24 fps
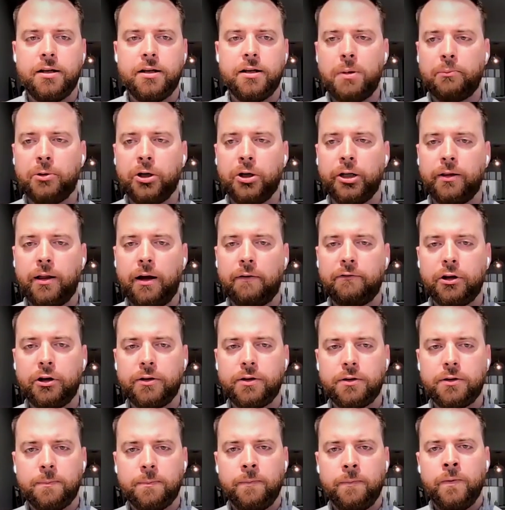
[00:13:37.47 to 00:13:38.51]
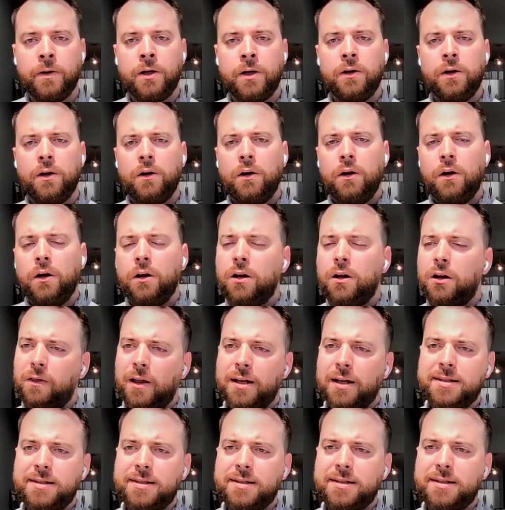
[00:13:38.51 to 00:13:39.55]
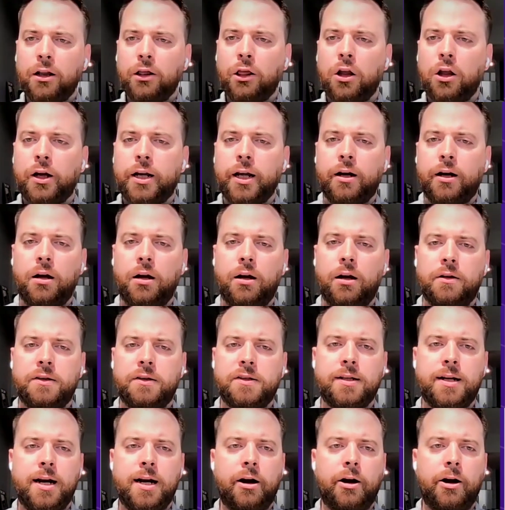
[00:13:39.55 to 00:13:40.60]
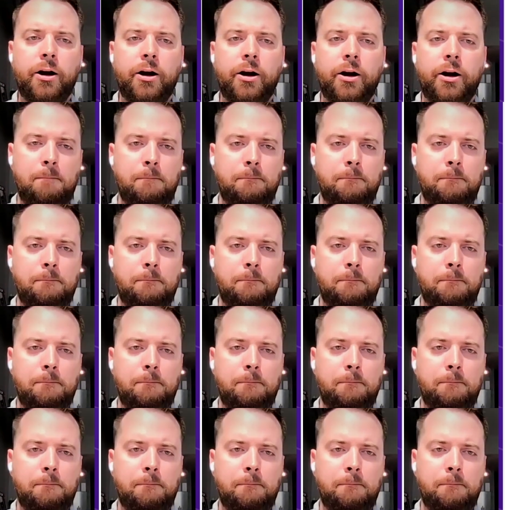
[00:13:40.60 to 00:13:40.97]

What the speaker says: memory leverage? Let's take a look at a scenario.